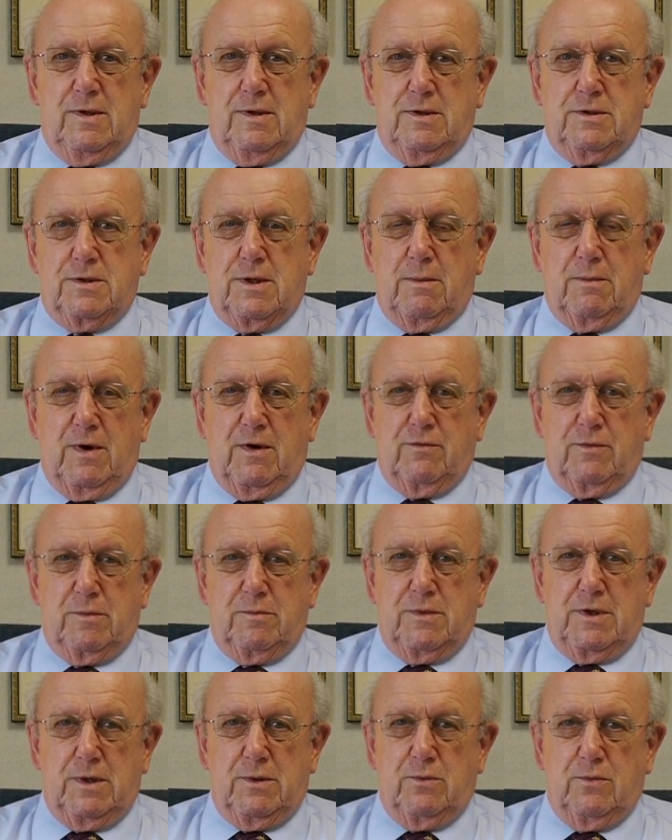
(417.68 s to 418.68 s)
some of them
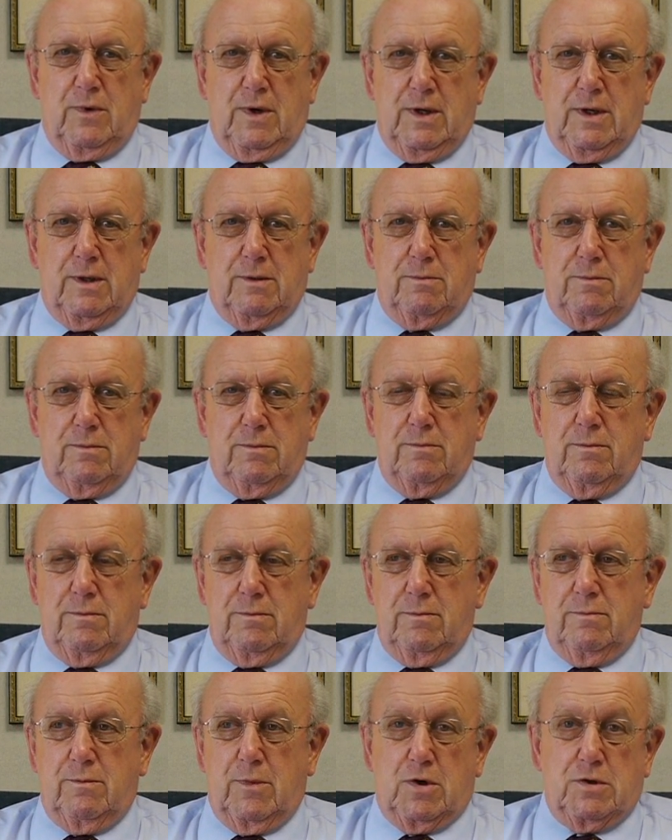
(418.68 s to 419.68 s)
didn't want to,
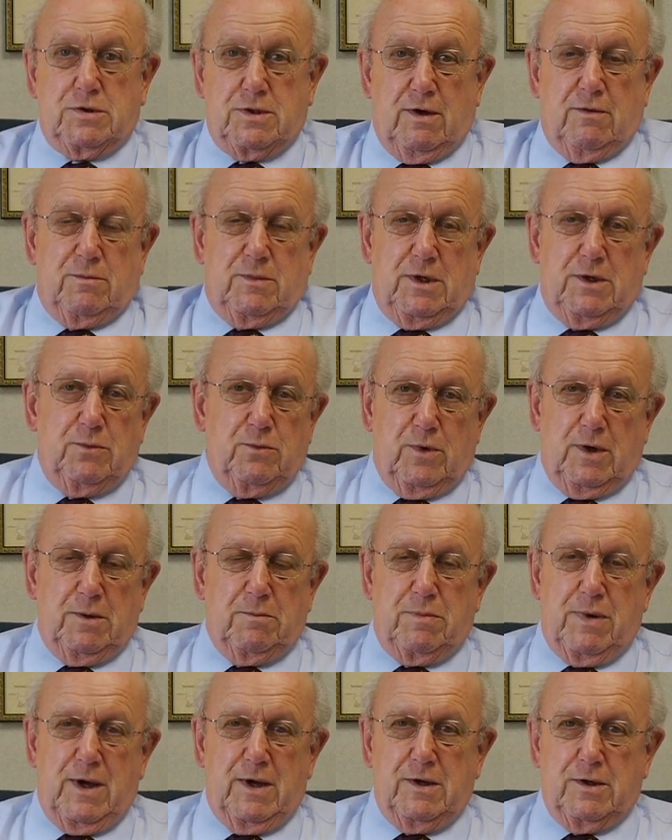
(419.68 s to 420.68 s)
most of them didn't want
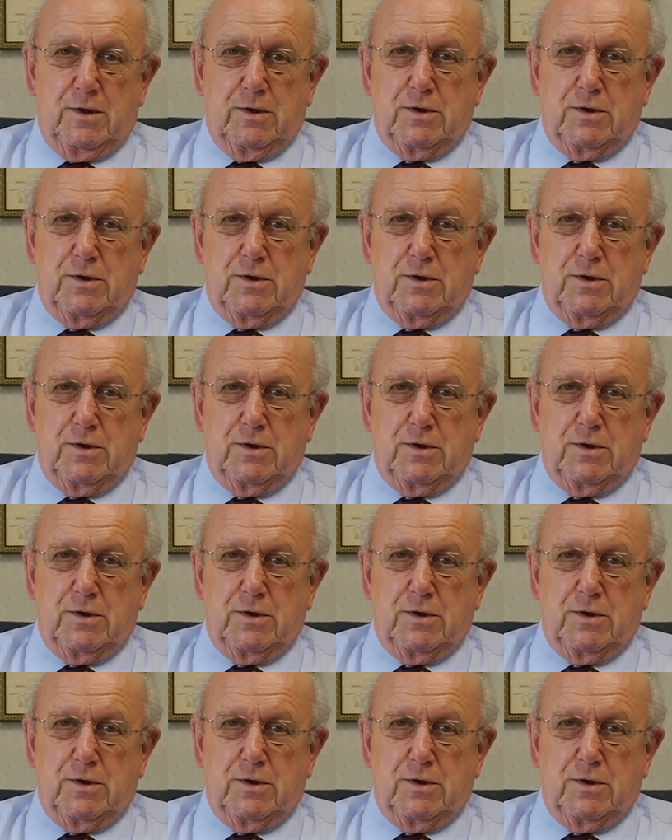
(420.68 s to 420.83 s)
to pay an